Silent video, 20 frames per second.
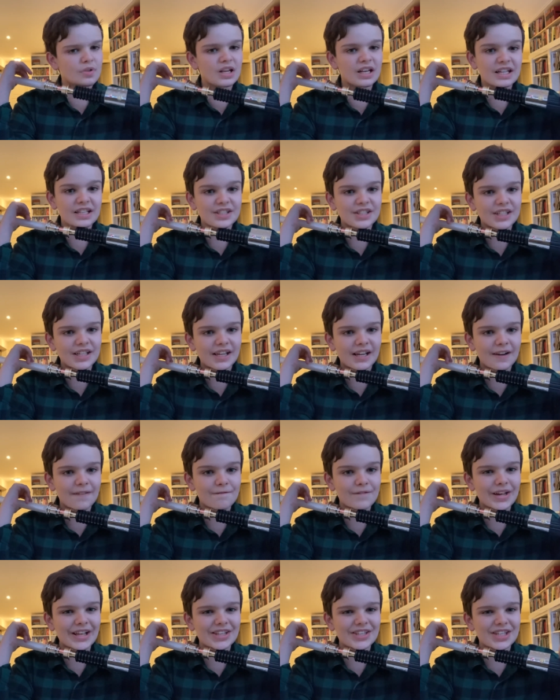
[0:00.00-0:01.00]
it's a
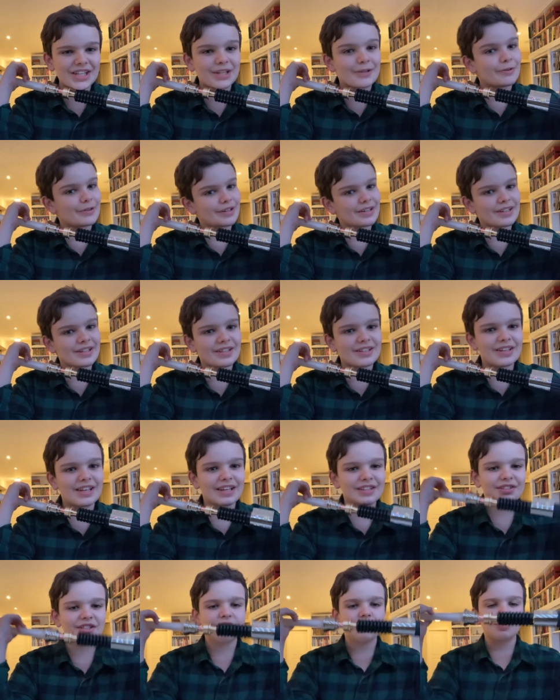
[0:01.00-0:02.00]
fan secret.
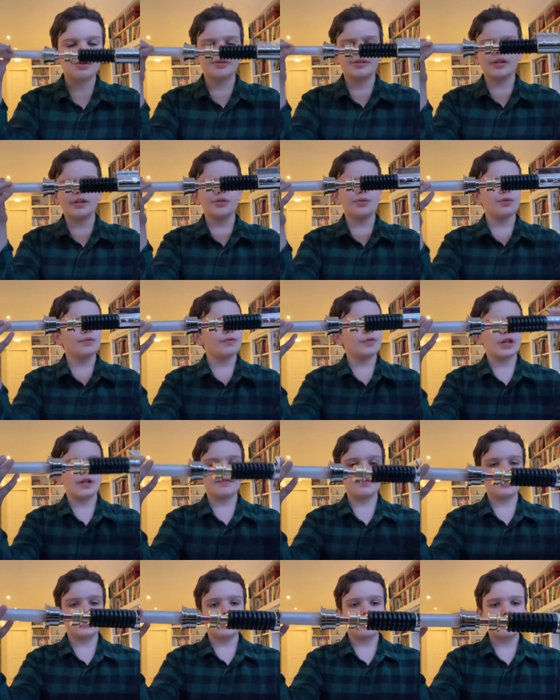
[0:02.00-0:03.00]
Yes, so stay tuned for that
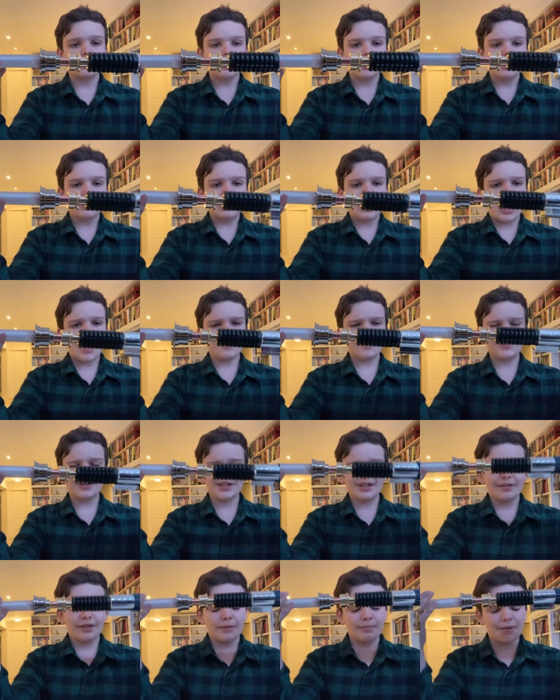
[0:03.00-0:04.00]
video.
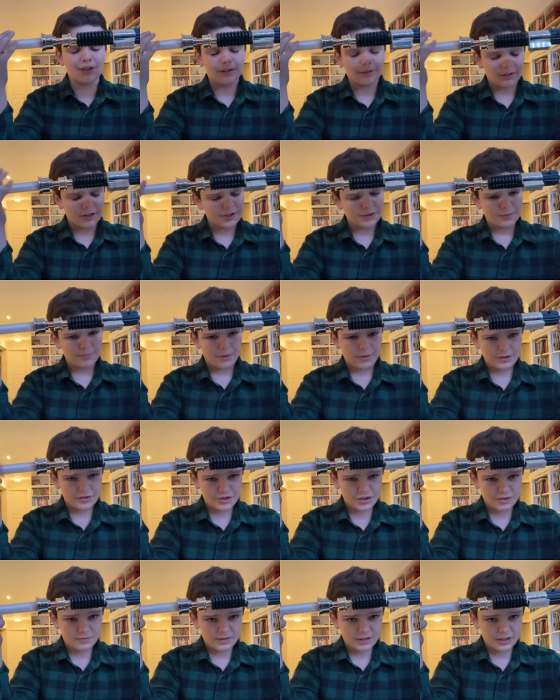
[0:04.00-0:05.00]
It's probably
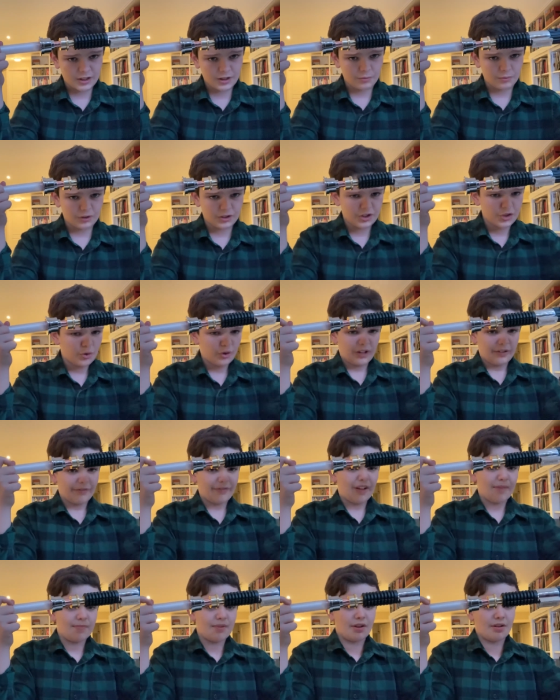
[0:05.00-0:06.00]
just gonna be like a really short,
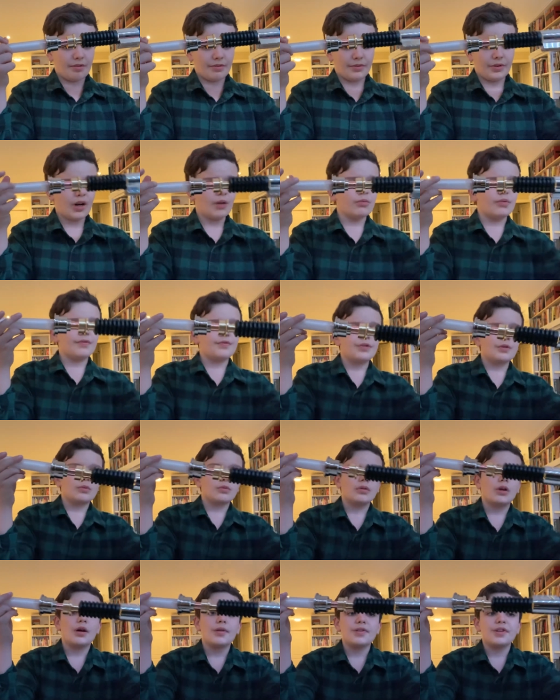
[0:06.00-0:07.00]
5-minute review
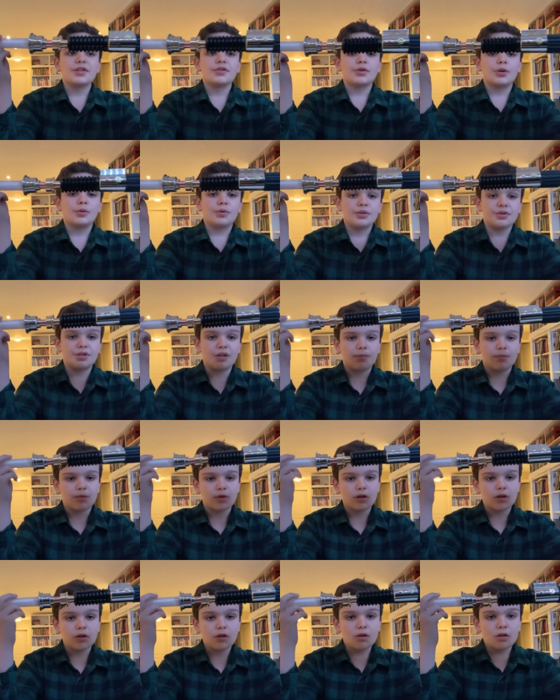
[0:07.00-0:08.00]
on the Ahsoka Saber,
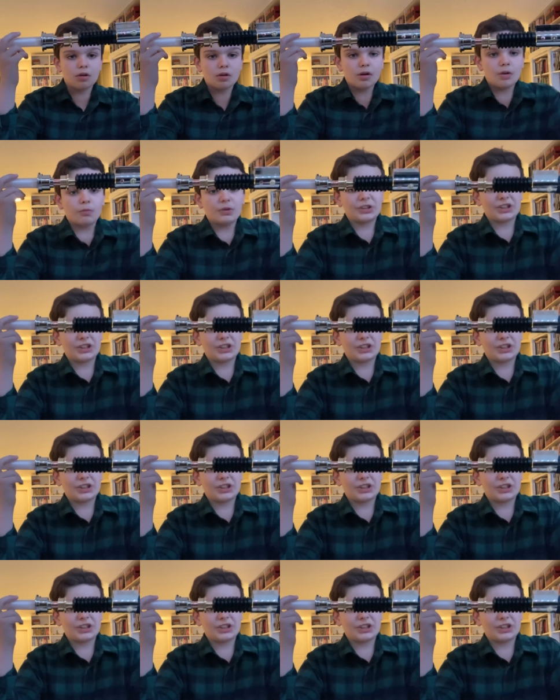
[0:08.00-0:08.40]
which